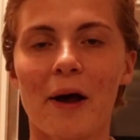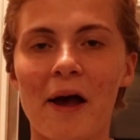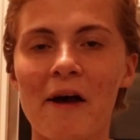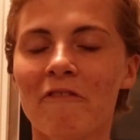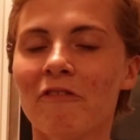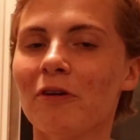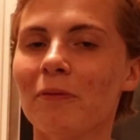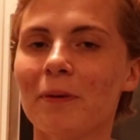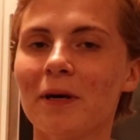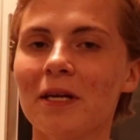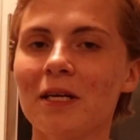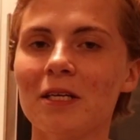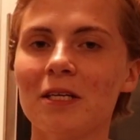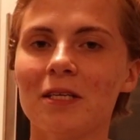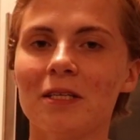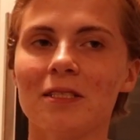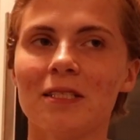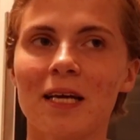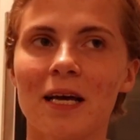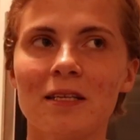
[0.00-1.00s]

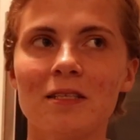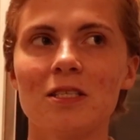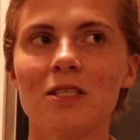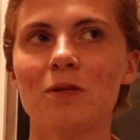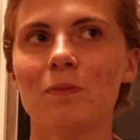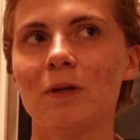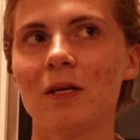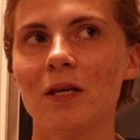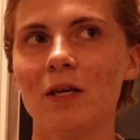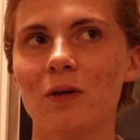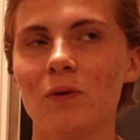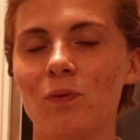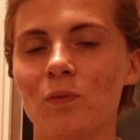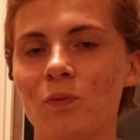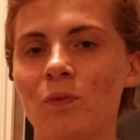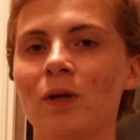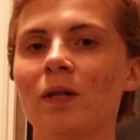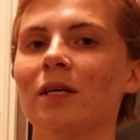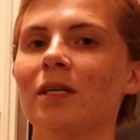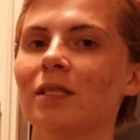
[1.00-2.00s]
Everybody tends to be
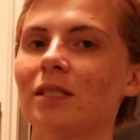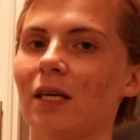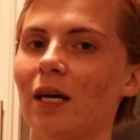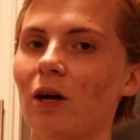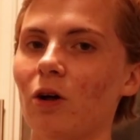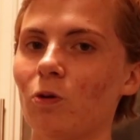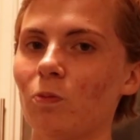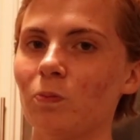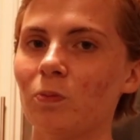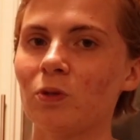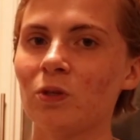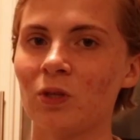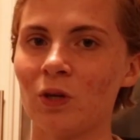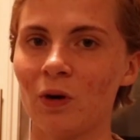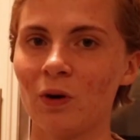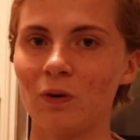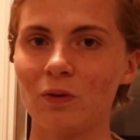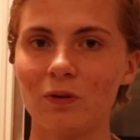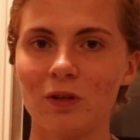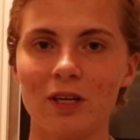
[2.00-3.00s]
willing to help,
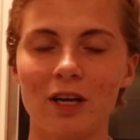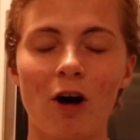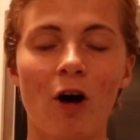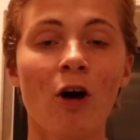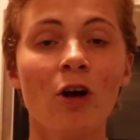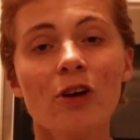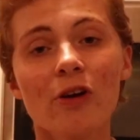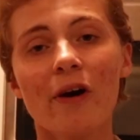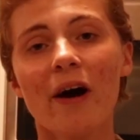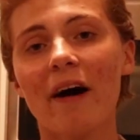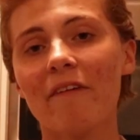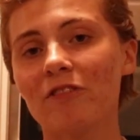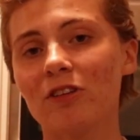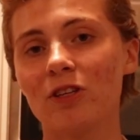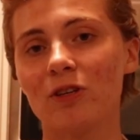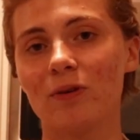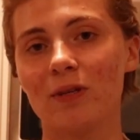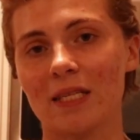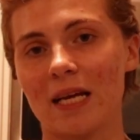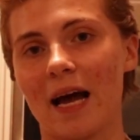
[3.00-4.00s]
so all you have to
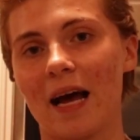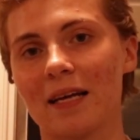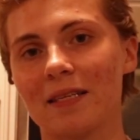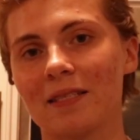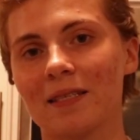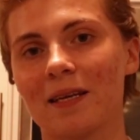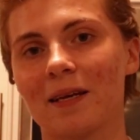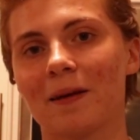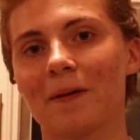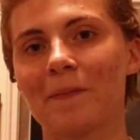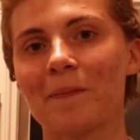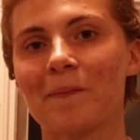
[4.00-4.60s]
do is ask.